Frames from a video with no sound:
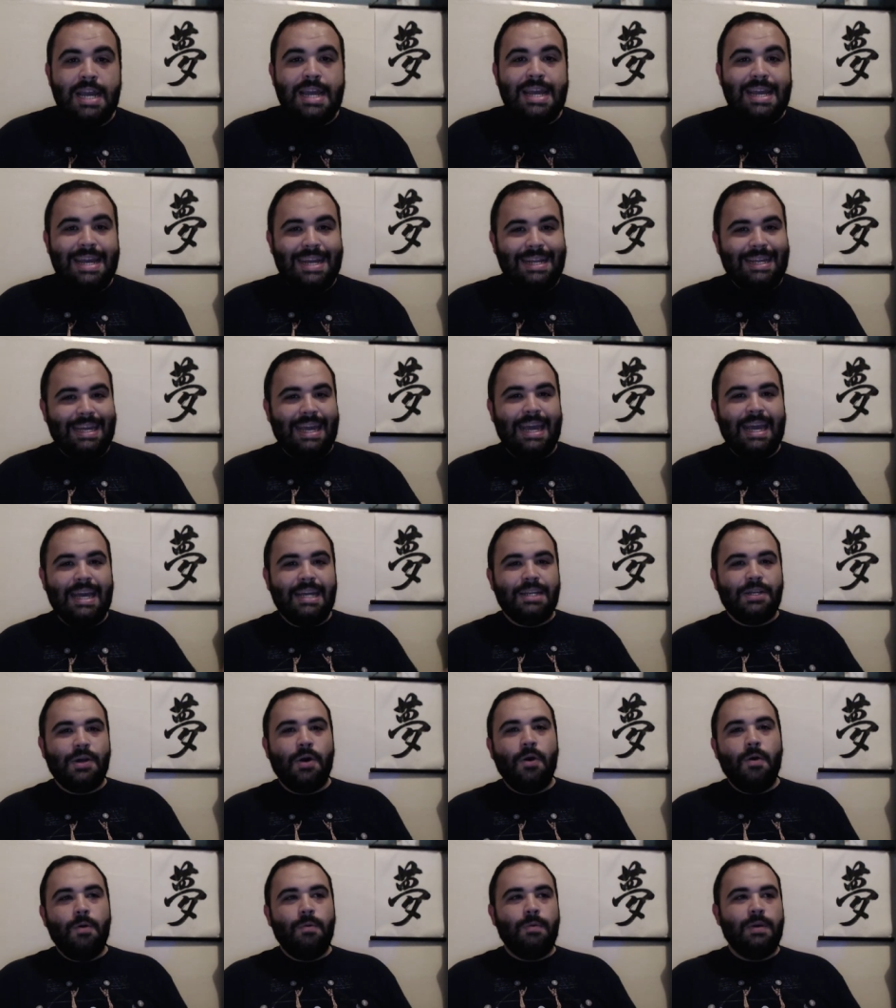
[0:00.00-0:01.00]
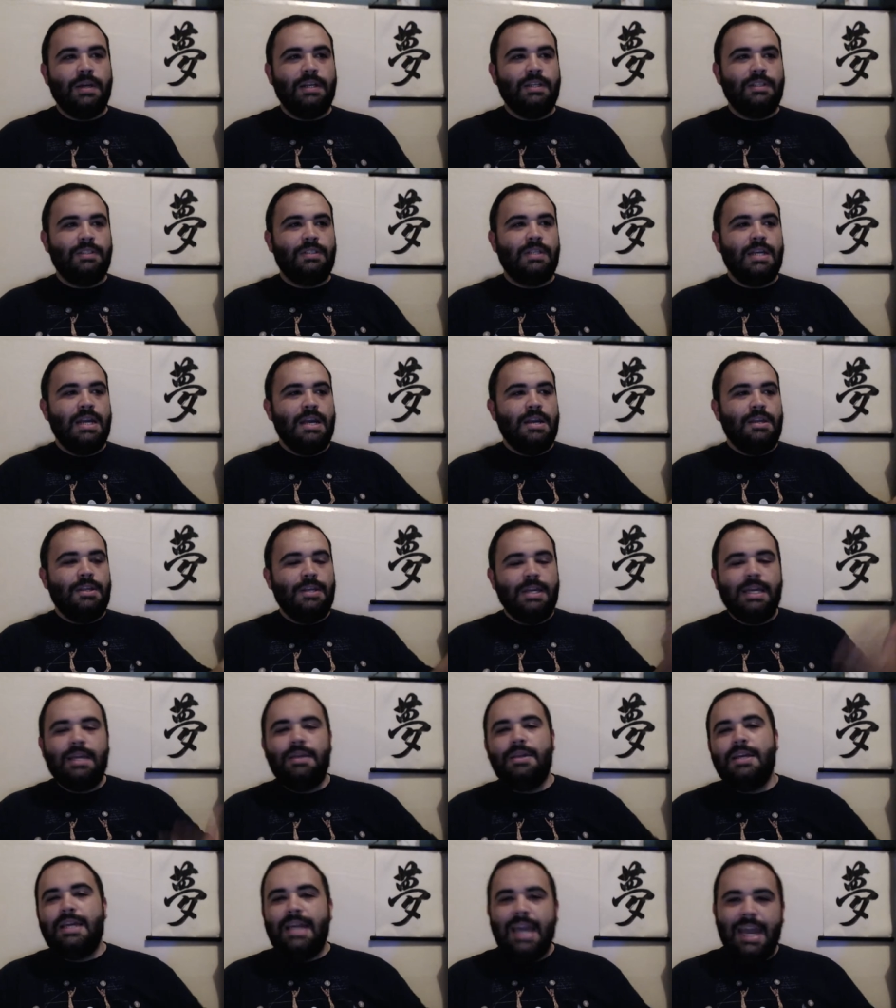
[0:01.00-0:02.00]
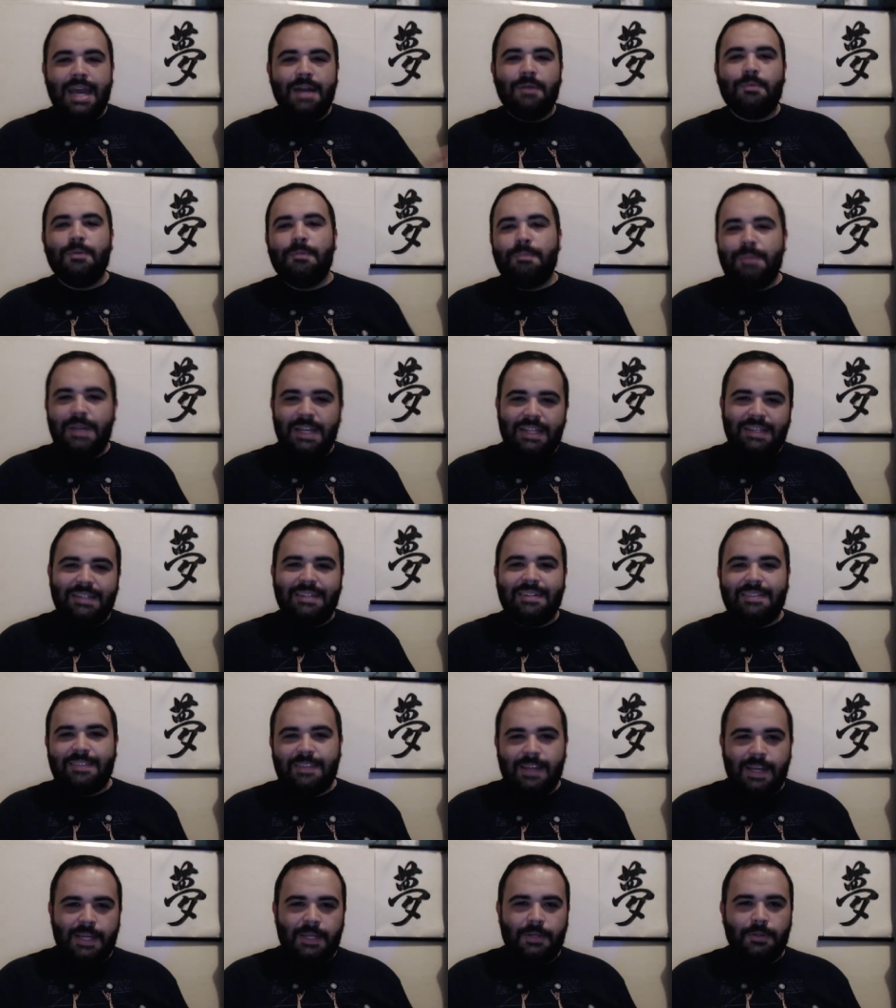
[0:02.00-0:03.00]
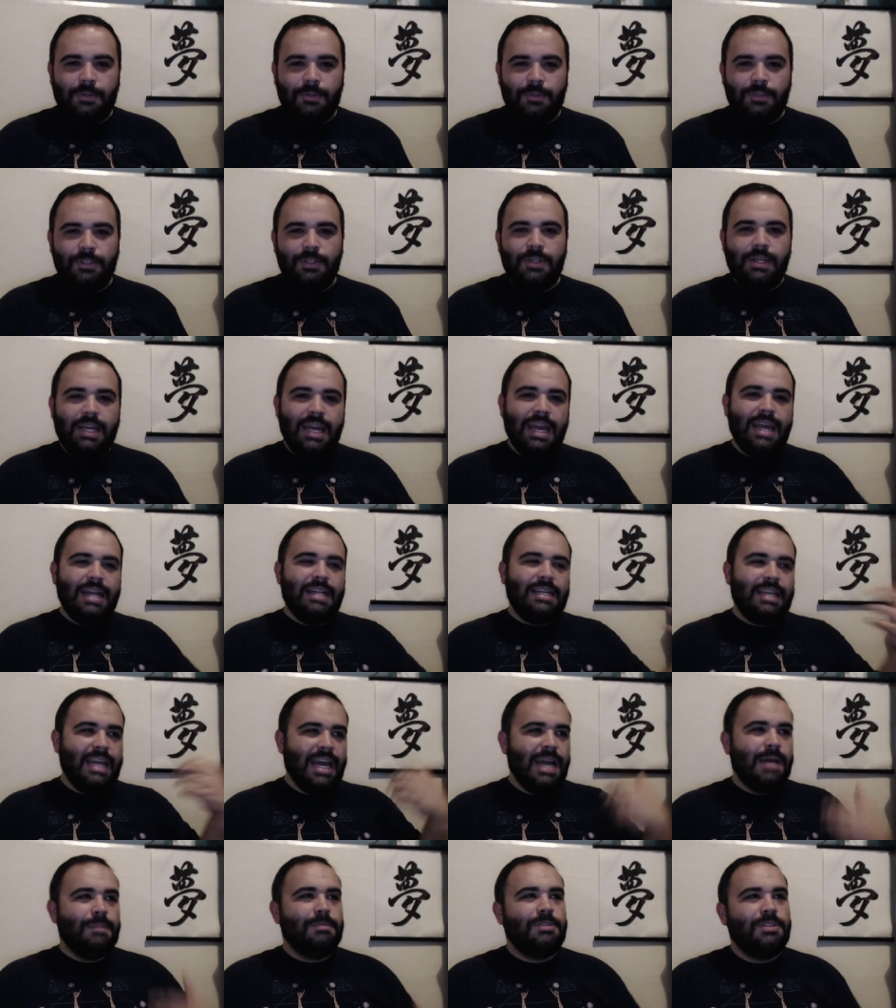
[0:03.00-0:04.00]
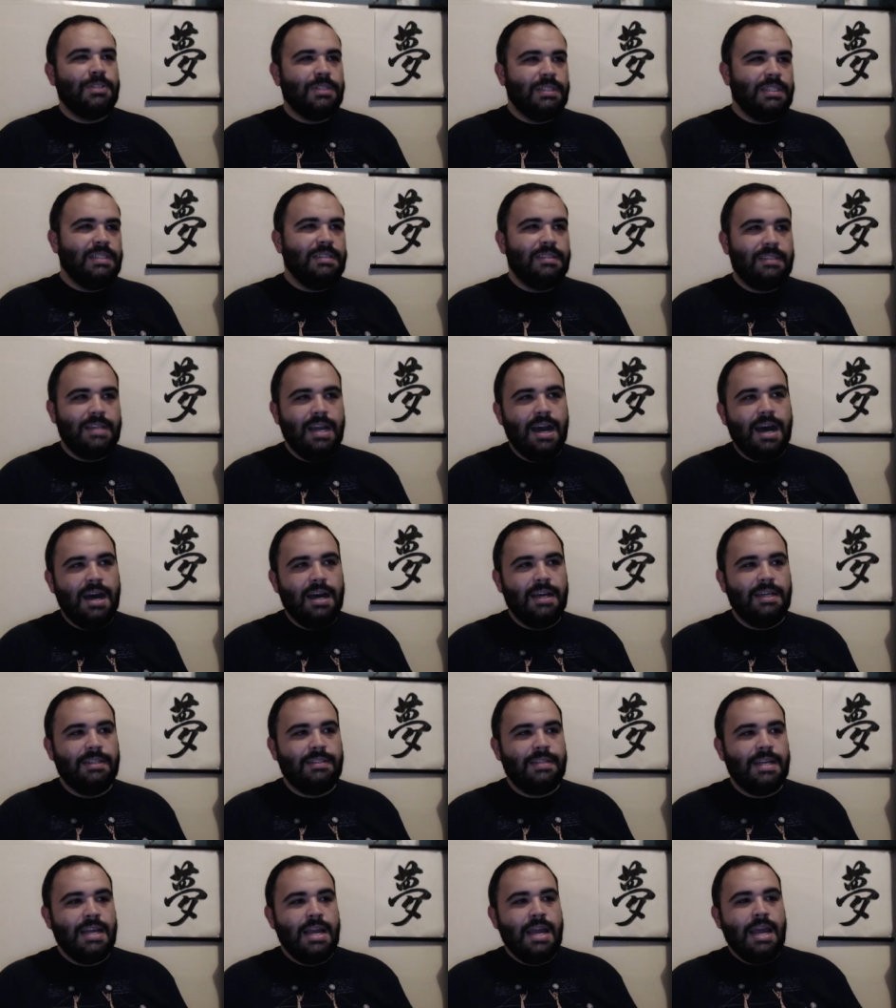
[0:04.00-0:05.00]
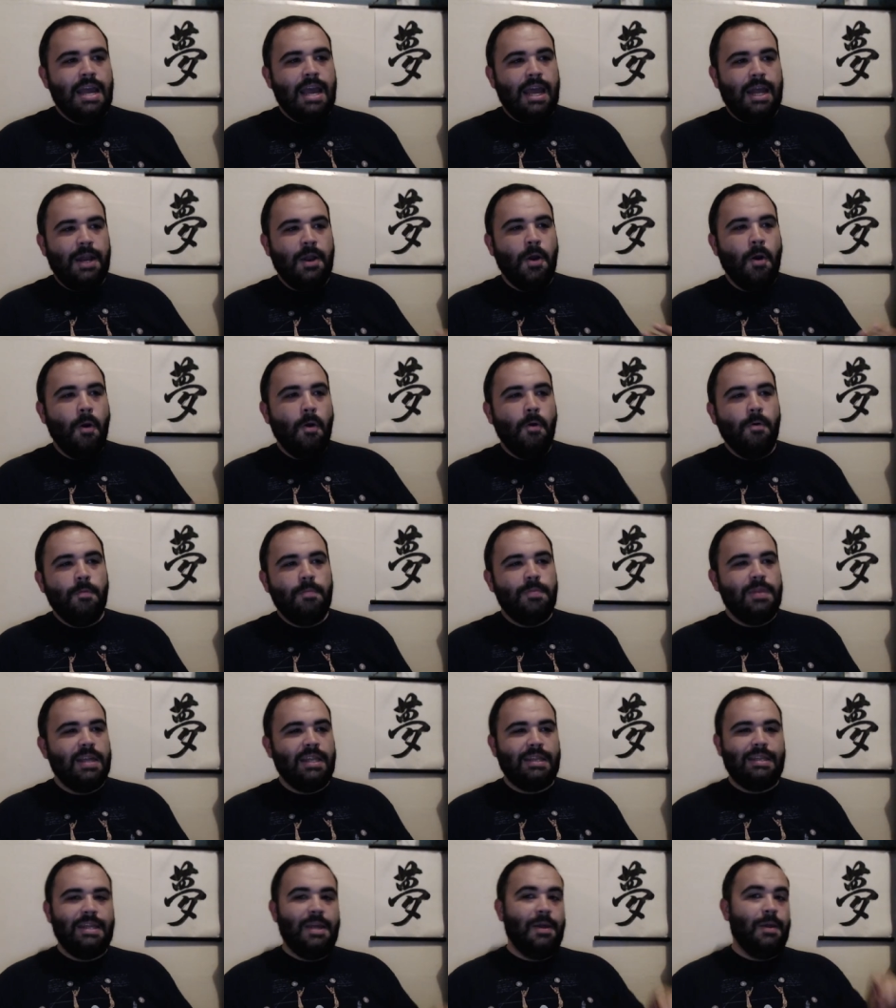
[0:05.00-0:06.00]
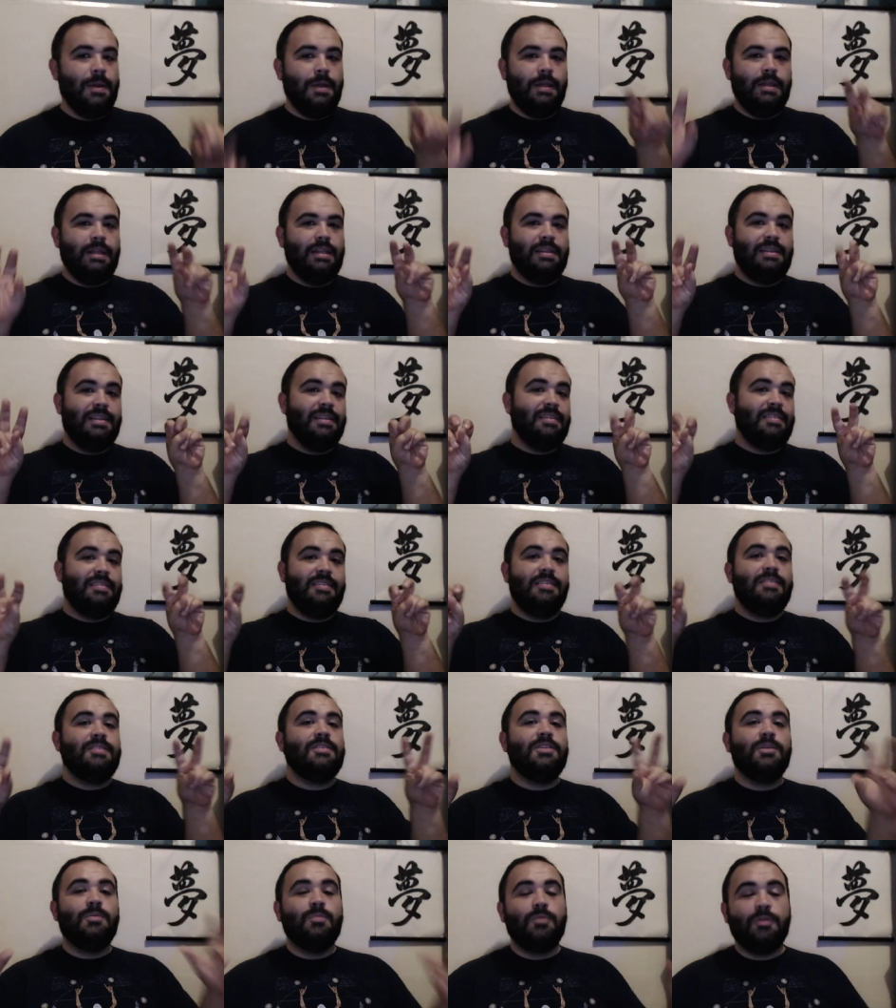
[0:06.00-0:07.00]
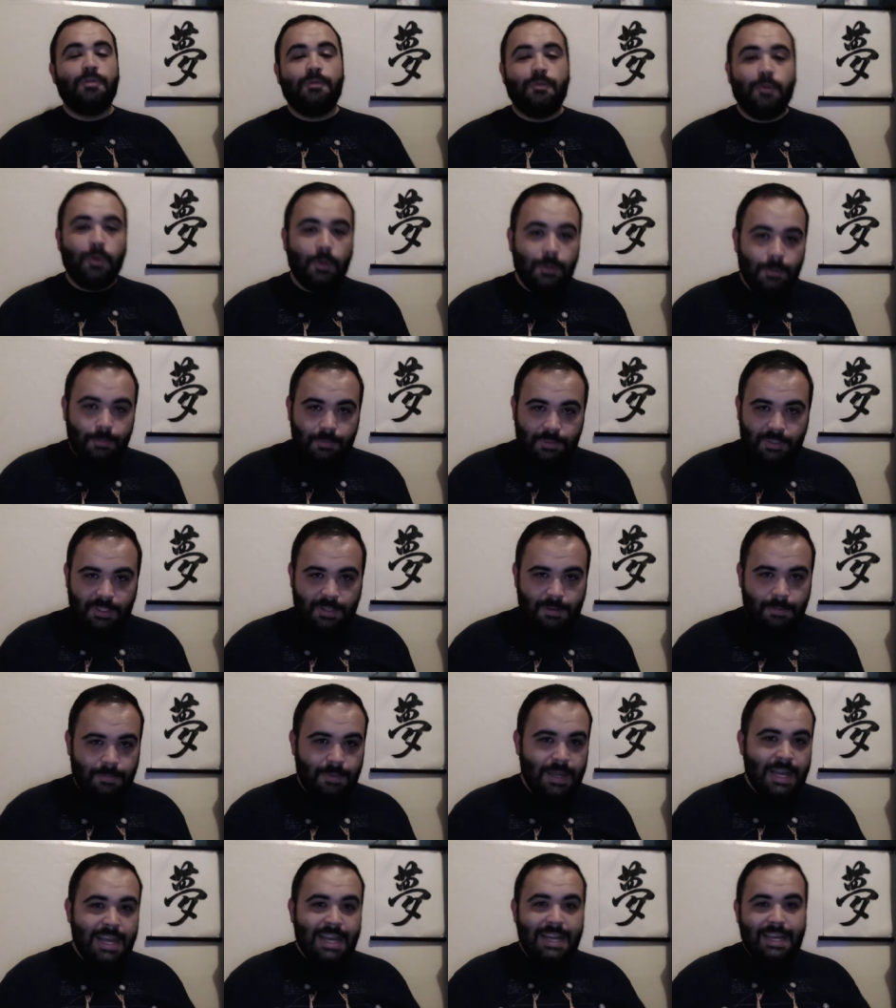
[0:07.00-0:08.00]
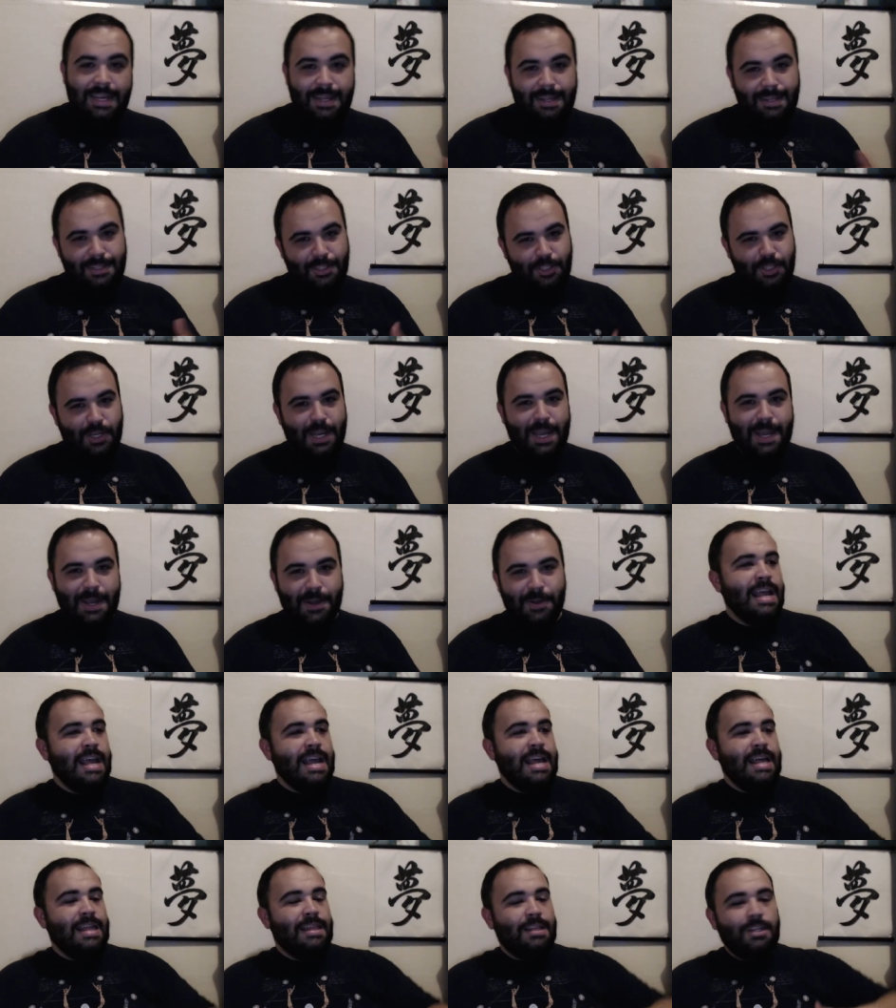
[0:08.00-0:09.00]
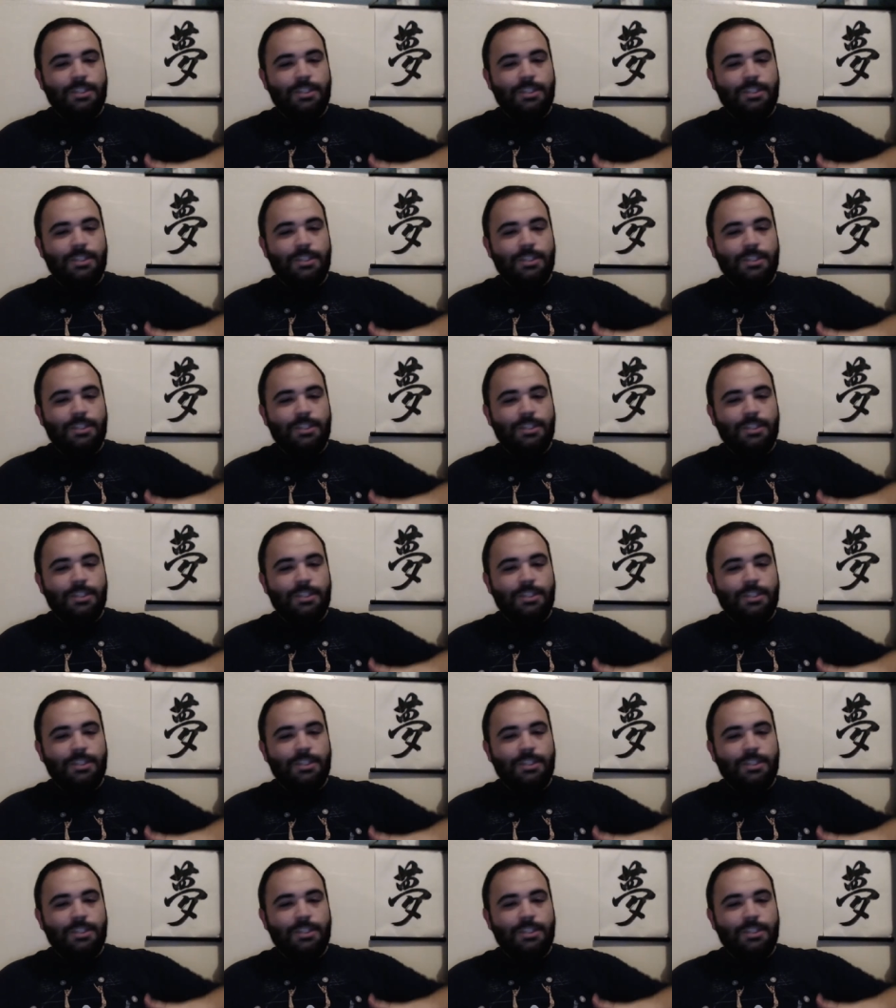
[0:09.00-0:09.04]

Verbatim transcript: It can't always, you, you can't repeat the cycle. You can't capture these guys and hope that they that the system reforms them in jail.